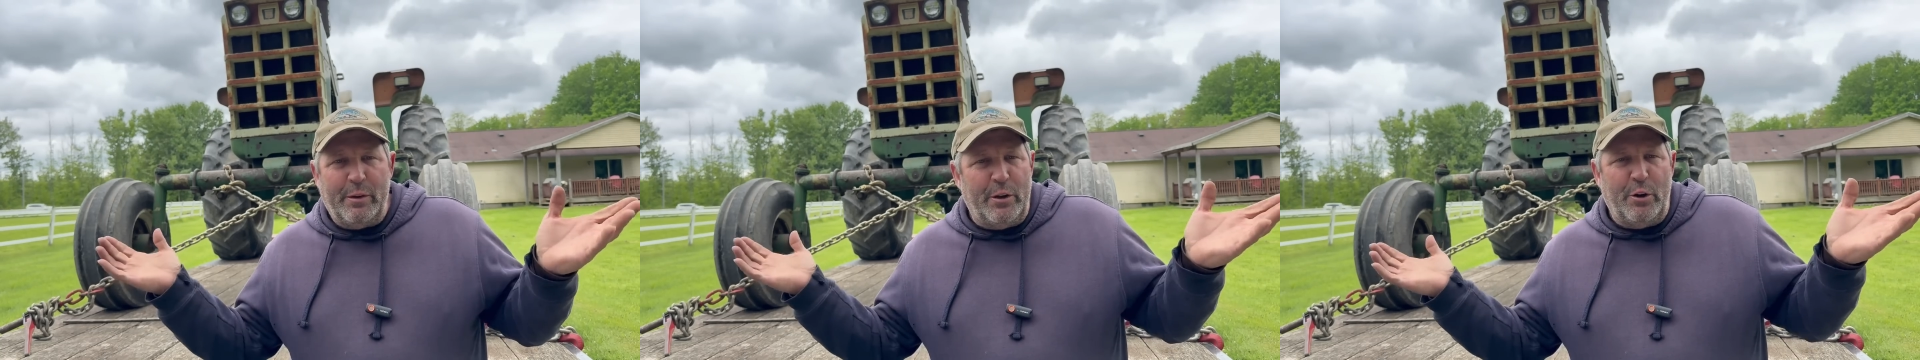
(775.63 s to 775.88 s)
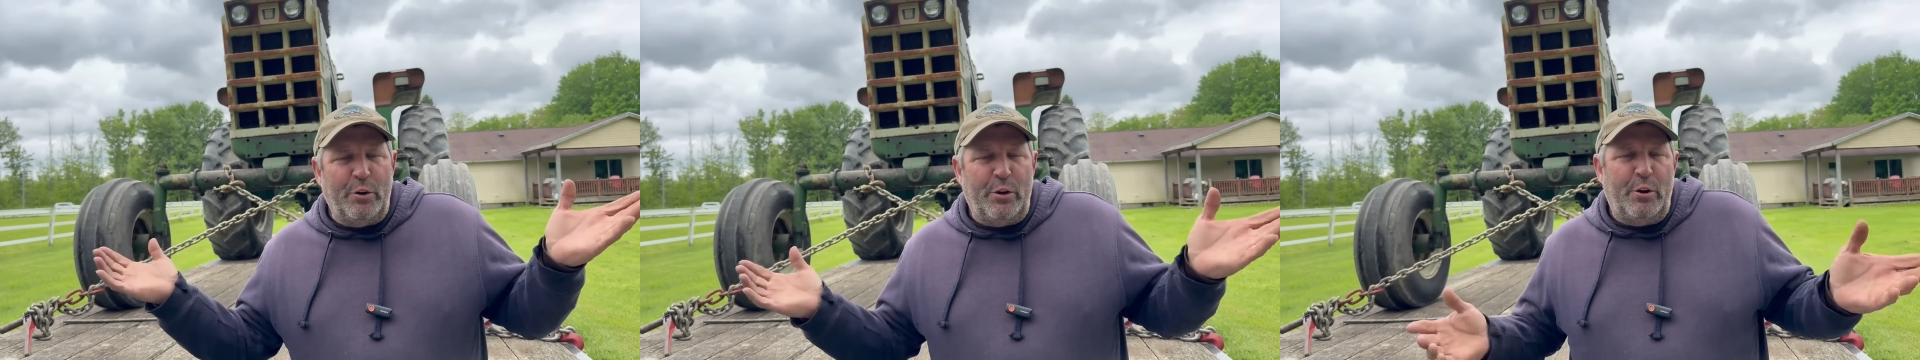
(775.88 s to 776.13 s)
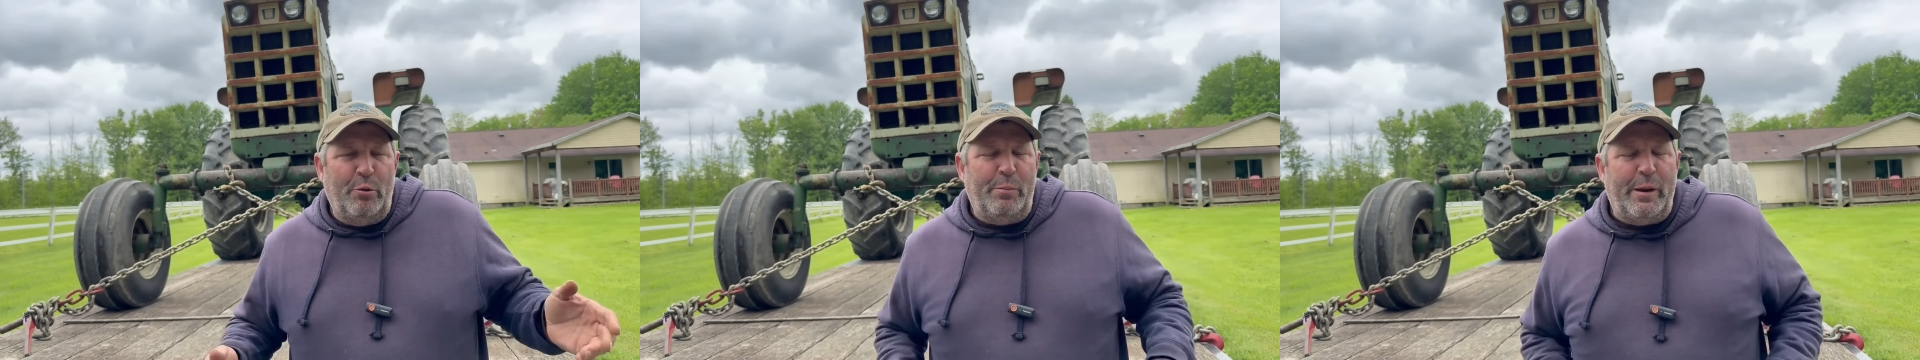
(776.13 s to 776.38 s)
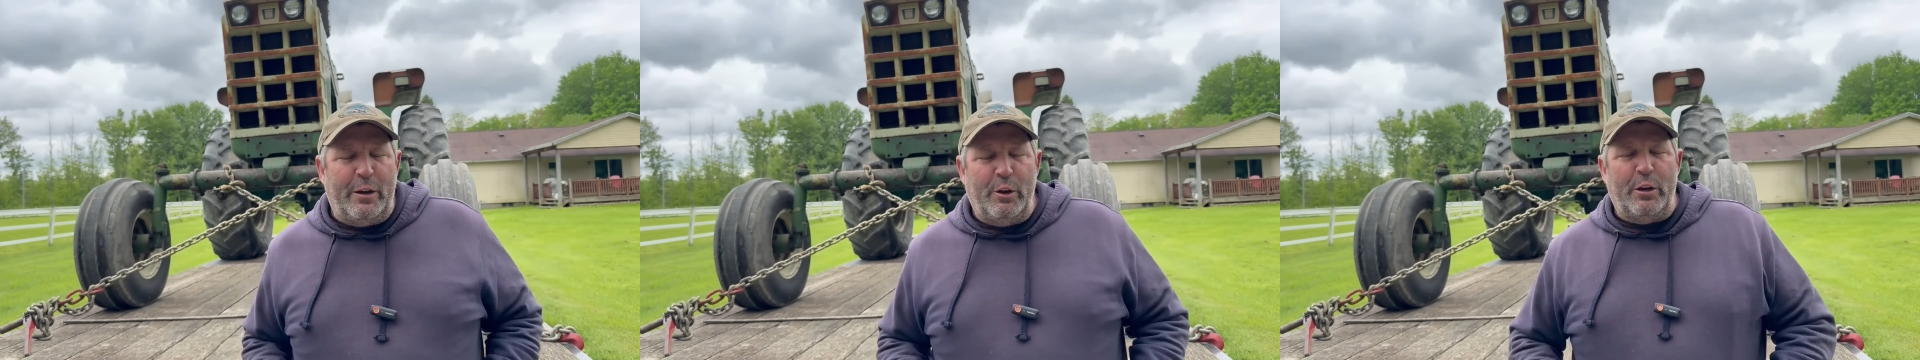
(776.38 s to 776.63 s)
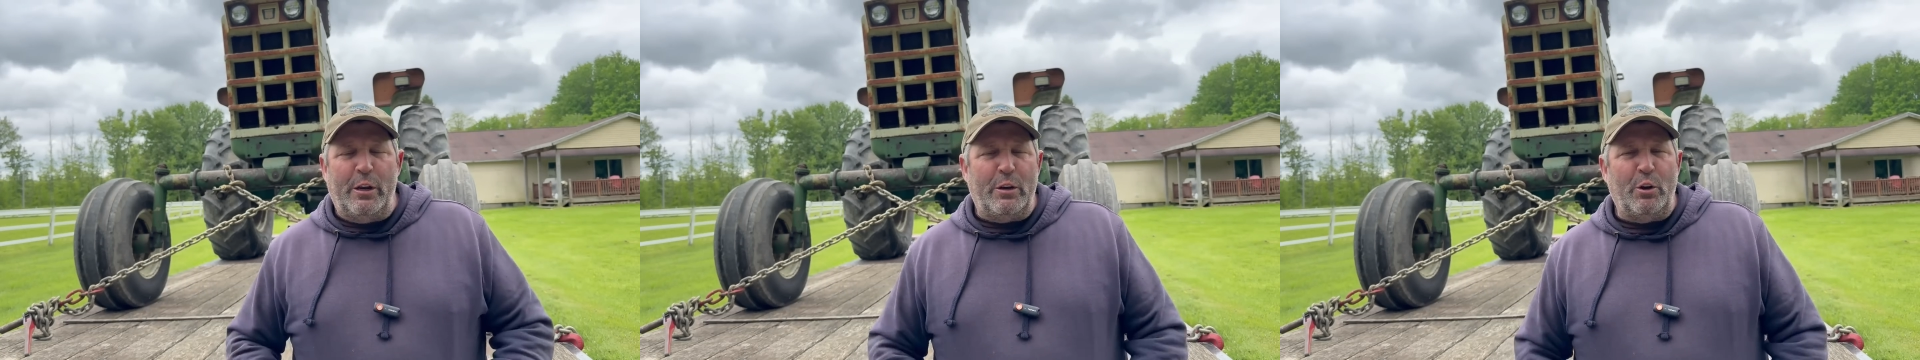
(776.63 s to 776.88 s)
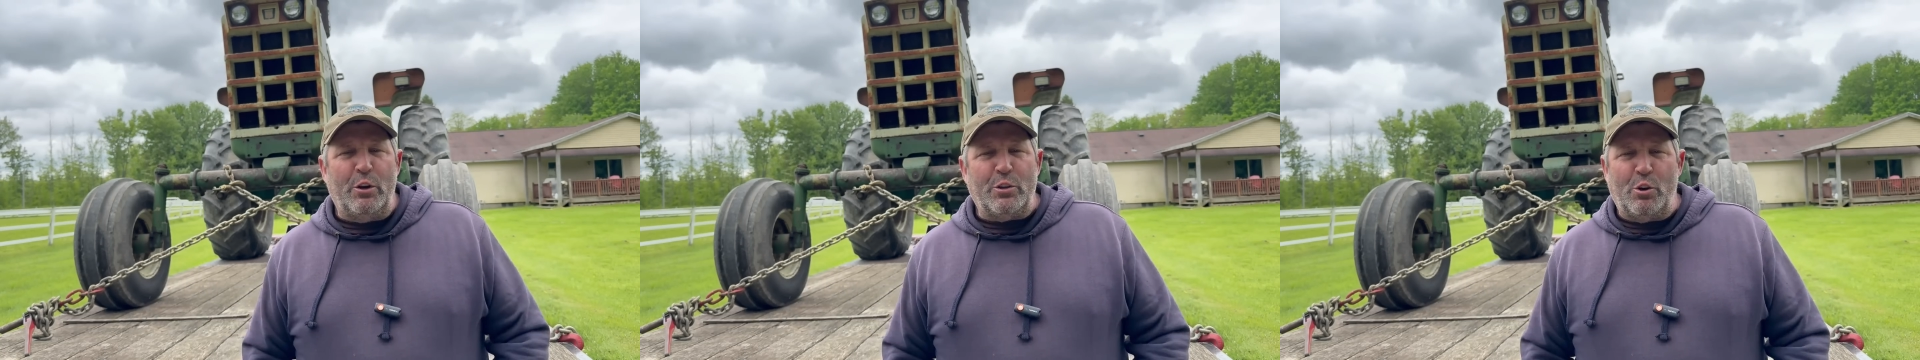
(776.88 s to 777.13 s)
you'll be good
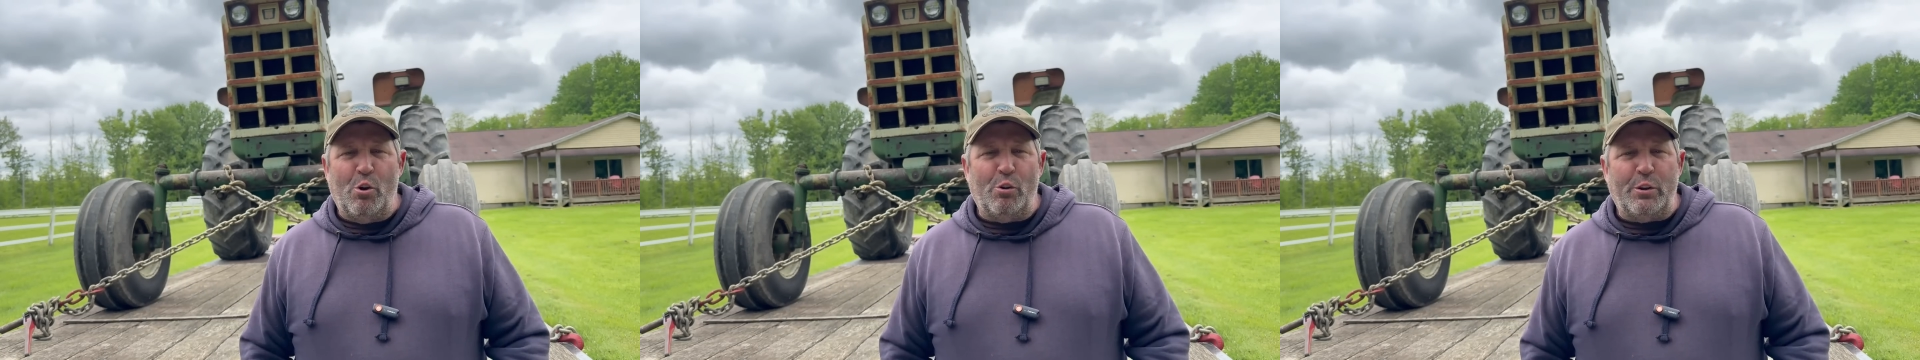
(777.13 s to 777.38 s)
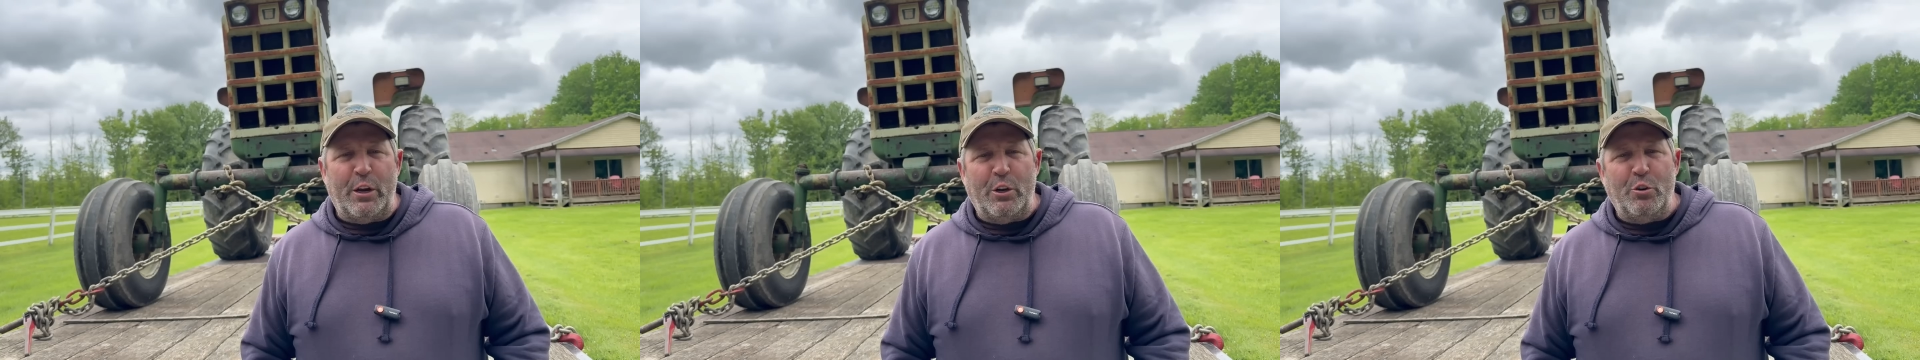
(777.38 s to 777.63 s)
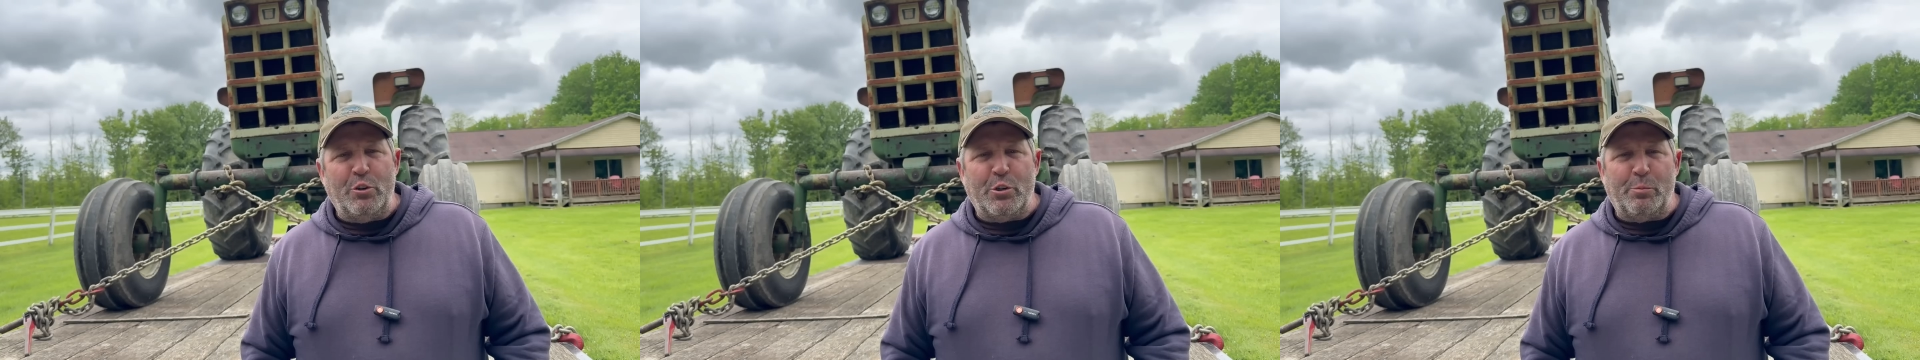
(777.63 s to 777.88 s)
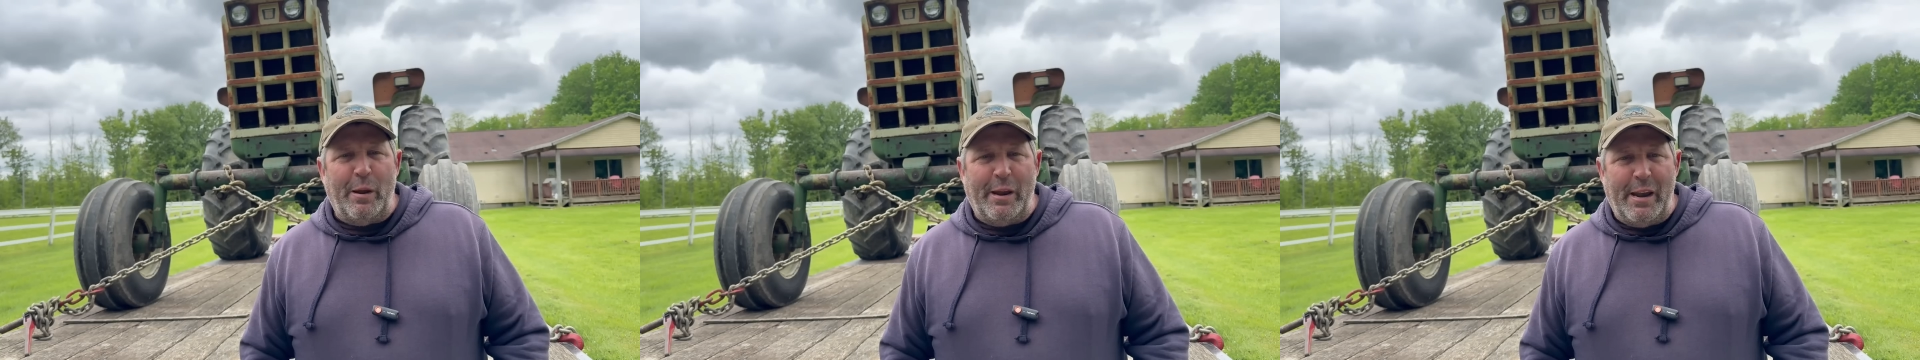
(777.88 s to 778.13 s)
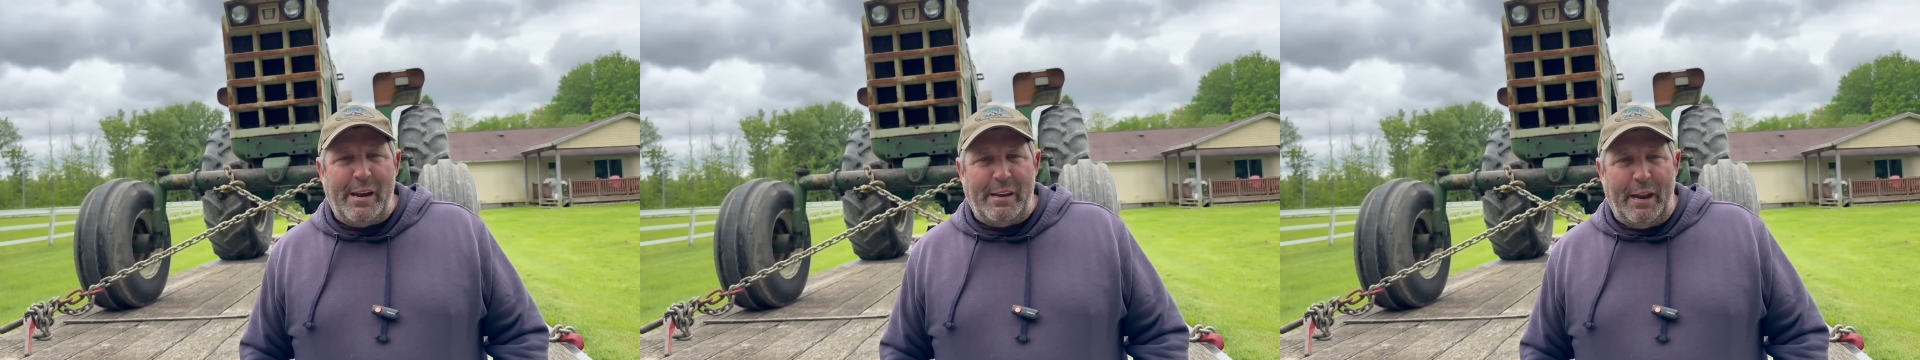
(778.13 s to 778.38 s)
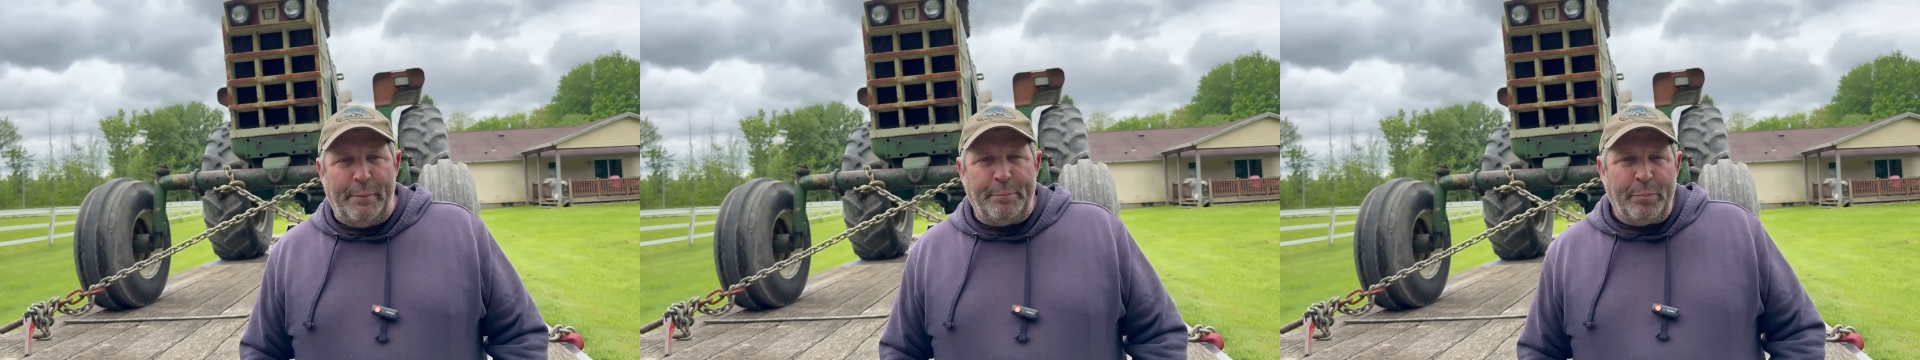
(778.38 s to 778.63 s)
as gold. You can do just about
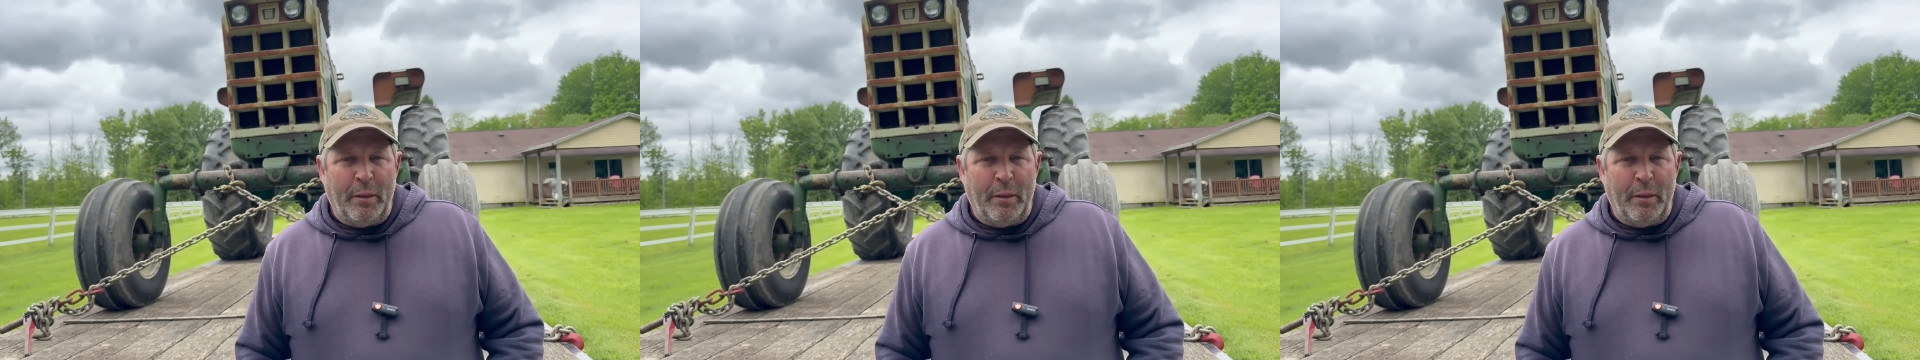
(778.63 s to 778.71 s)
anything.